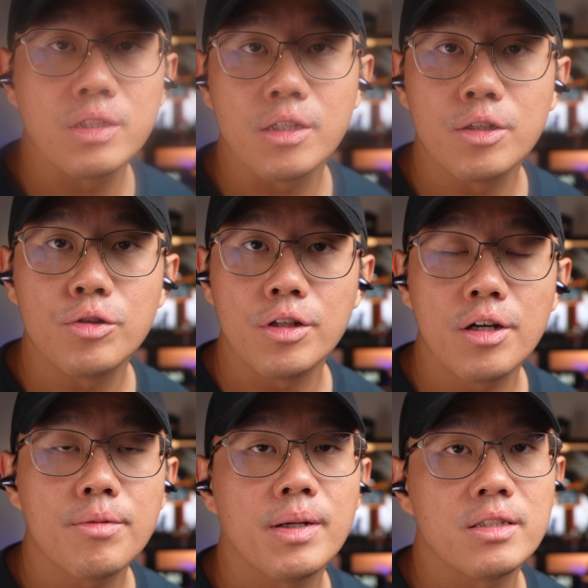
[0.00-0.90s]
is a good
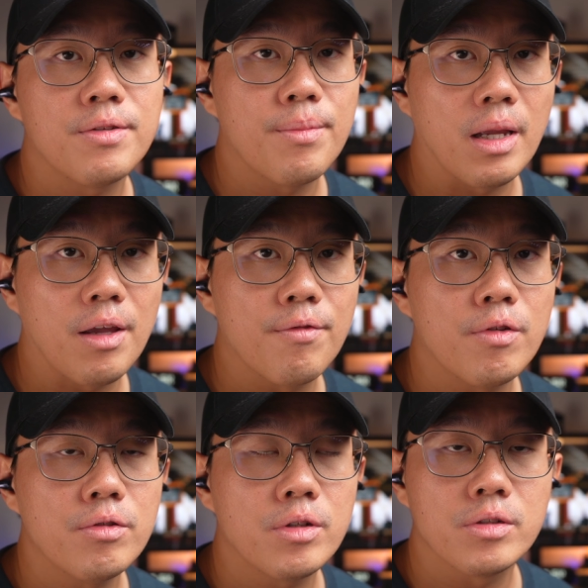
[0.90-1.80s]
earbuds for making
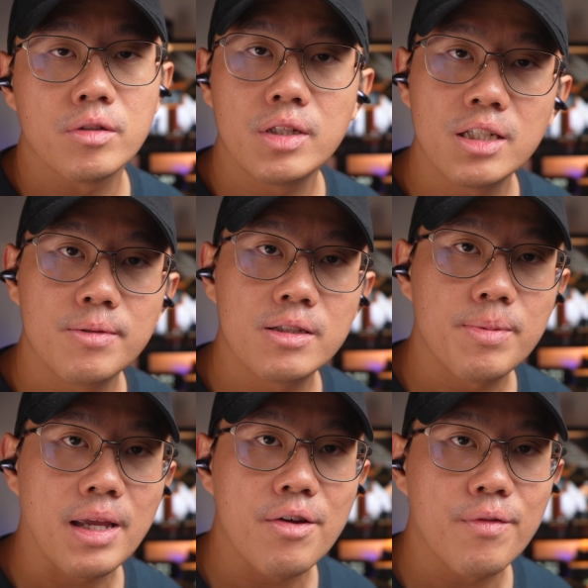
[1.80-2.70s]
phone calls. So this is
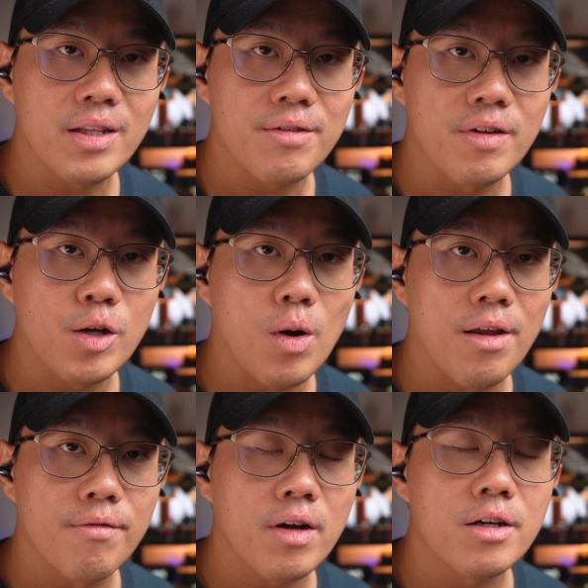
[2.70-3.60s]
speaking in a relatively
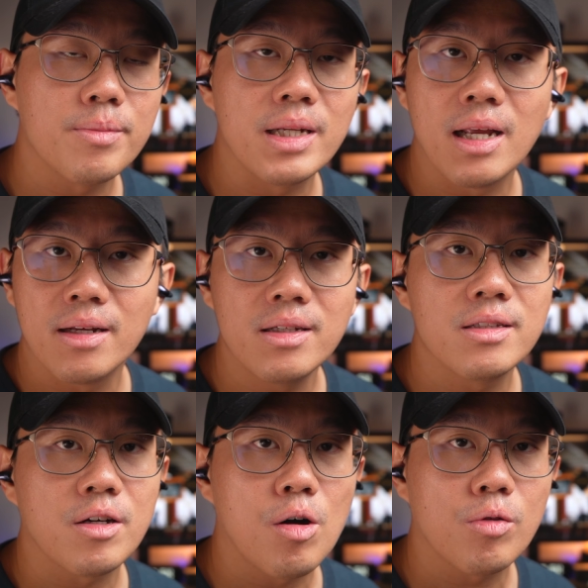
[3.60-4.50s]
quiet environment, and this is
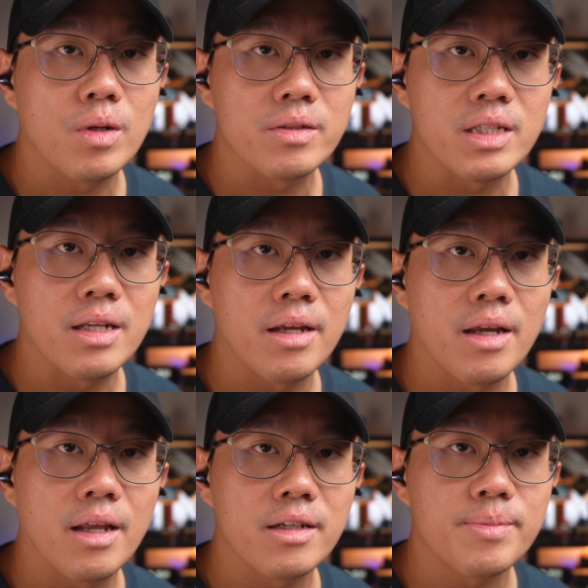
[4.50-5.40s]
the call quality that you
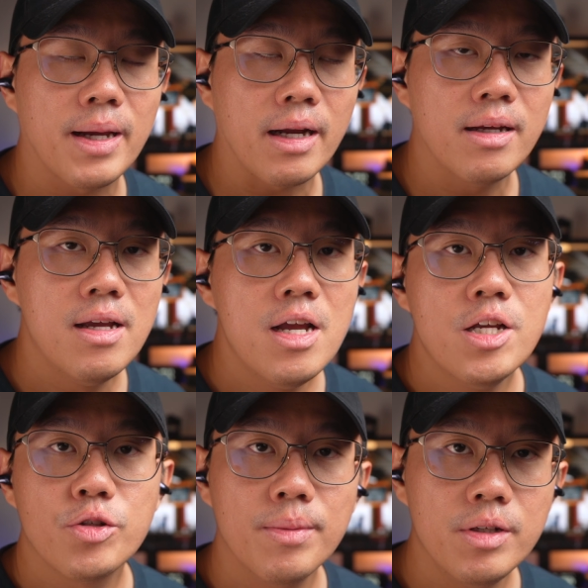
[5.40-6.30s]
can expect.
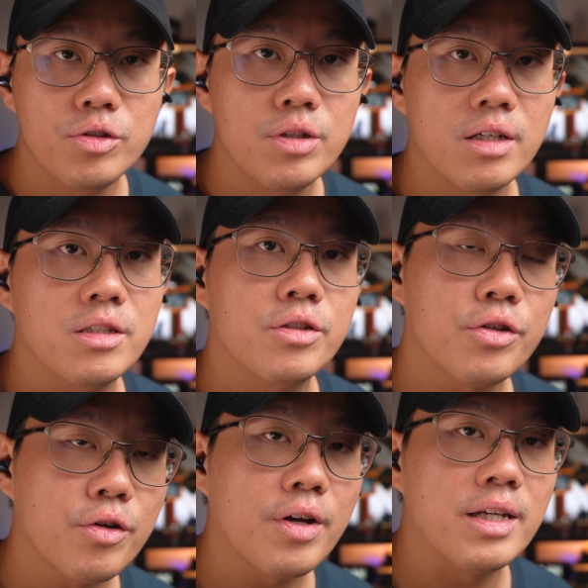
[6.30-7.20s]
So what we do now is to
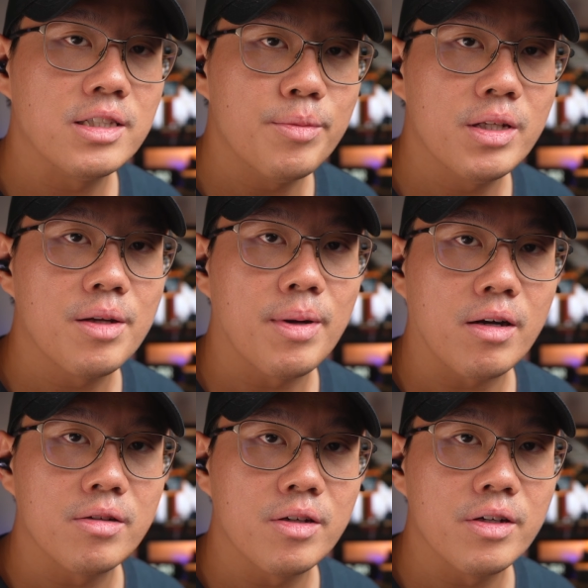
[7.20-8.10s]
turn on a simulated
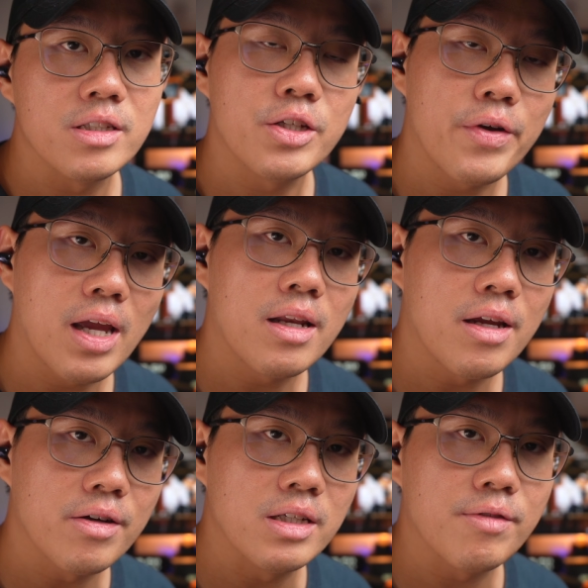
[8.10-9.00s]
background noise so you can
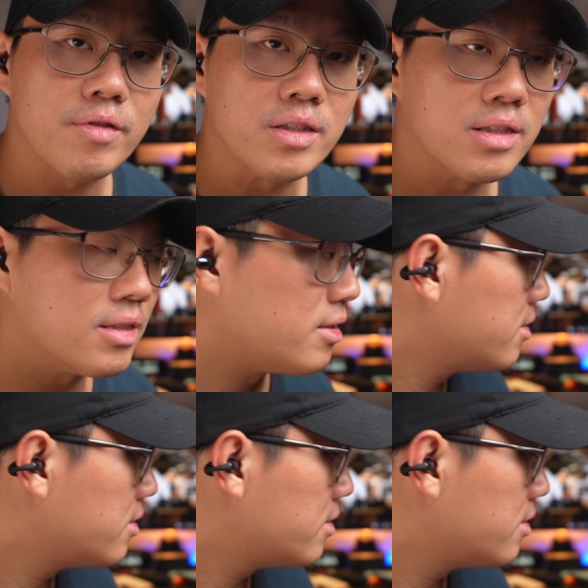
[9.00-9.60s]
hear a difference.